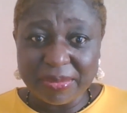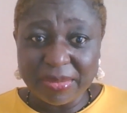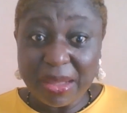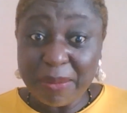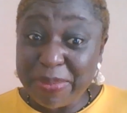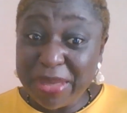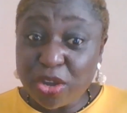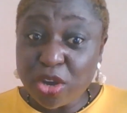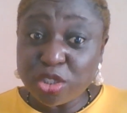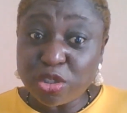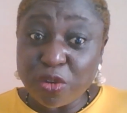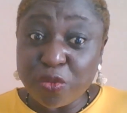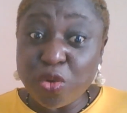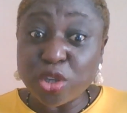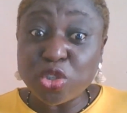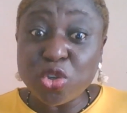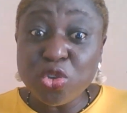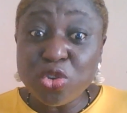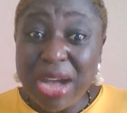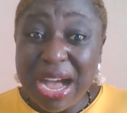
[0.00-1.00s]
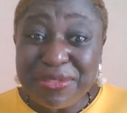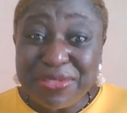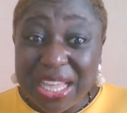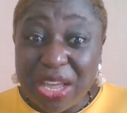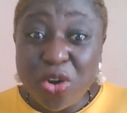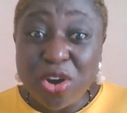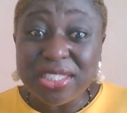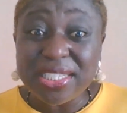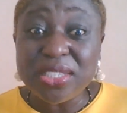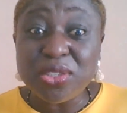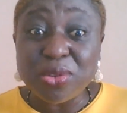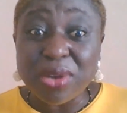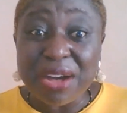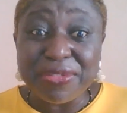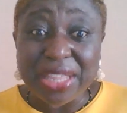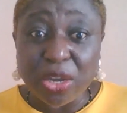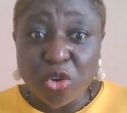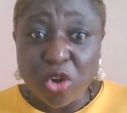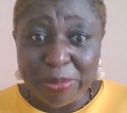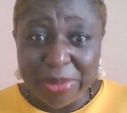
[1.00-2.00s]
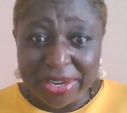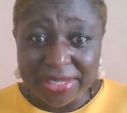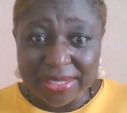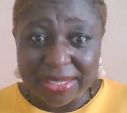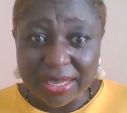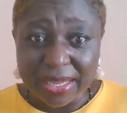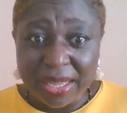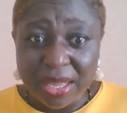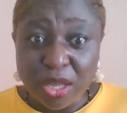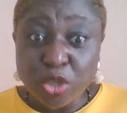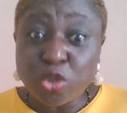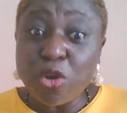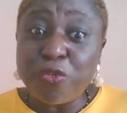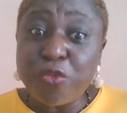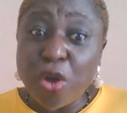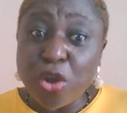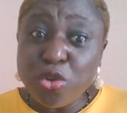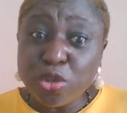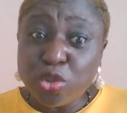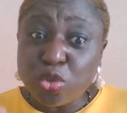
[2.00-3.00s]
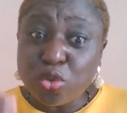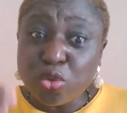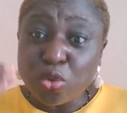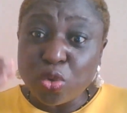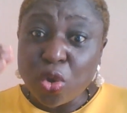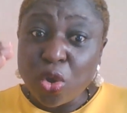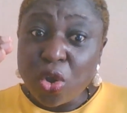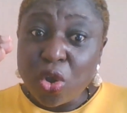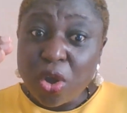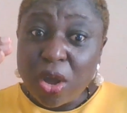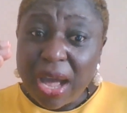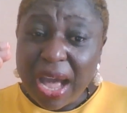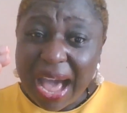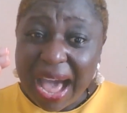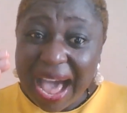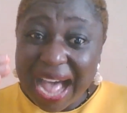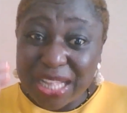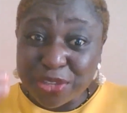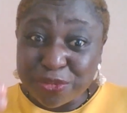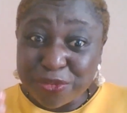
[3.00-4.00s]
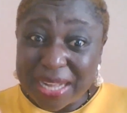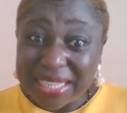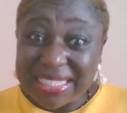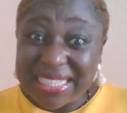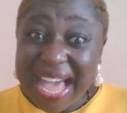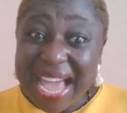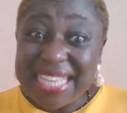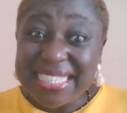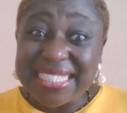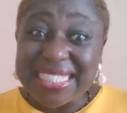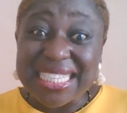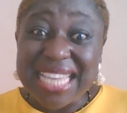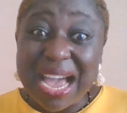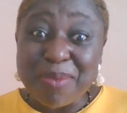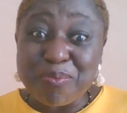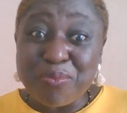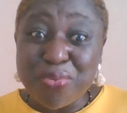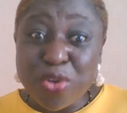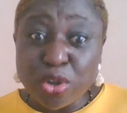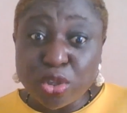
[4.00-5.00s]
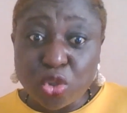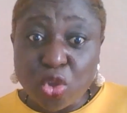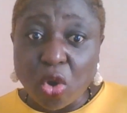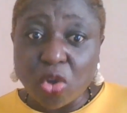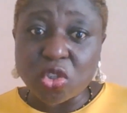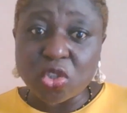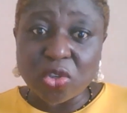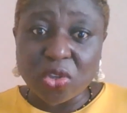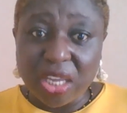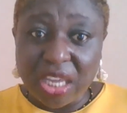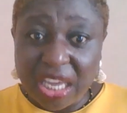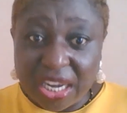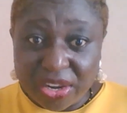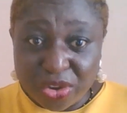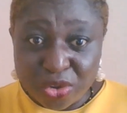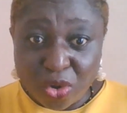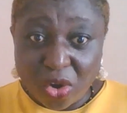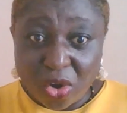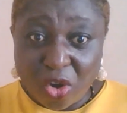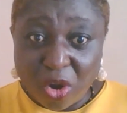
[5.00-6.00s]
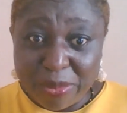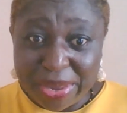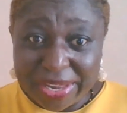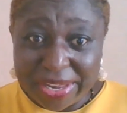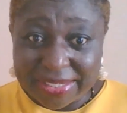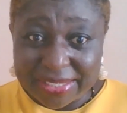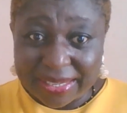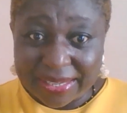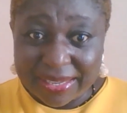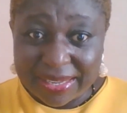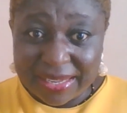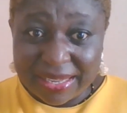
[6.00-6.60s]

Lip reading: Because of what? You have the audience, you have the community. So for you to advertise their product in your community,